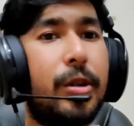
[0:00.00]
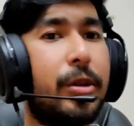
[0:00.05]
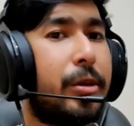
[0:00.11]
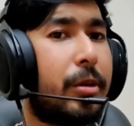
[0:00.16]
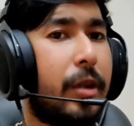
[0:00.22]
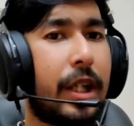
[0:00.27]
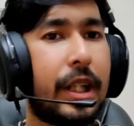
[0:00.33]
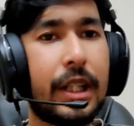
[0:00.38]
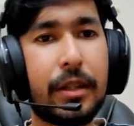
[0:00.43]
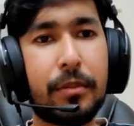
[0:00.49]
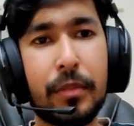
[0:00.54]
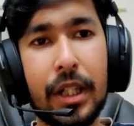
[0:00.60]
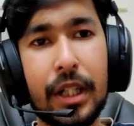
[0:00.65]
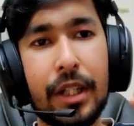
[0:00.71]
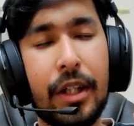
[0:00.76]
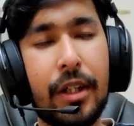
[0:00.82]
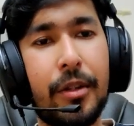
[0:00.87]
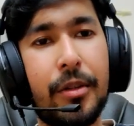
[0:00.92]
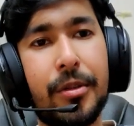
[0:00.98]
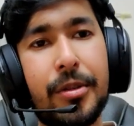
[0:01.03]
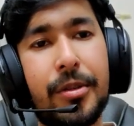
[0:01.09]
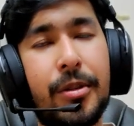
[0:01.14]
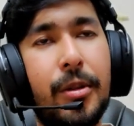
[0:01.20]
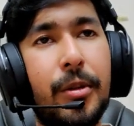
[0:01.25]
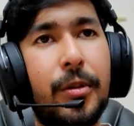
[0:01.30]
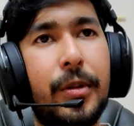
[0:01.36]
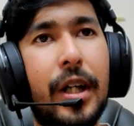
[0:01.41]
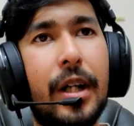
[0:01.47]
Although I let my
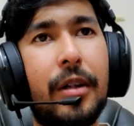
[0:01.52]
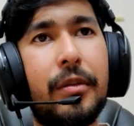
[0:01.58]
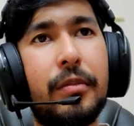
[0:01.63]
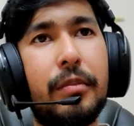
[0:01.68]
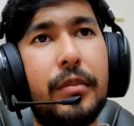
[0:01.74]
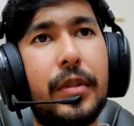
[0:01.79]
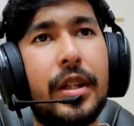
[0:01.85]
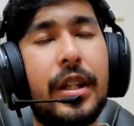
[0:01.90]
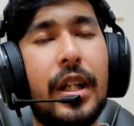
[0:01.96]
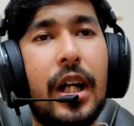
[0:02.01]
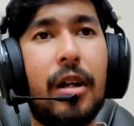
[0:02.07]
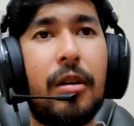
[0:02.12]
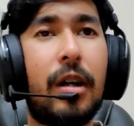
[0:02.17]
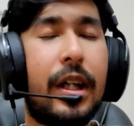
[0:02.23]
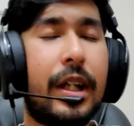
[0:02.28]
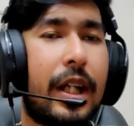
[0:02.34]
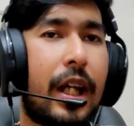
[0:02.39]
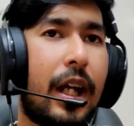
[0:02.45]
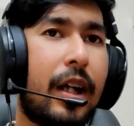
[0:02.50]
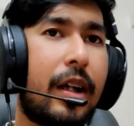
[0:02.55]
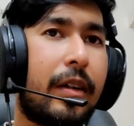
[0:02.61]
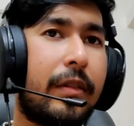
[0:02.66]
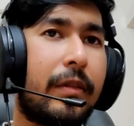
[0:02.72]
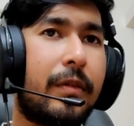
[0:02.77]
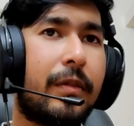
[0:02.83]
Gyarados go down, but now I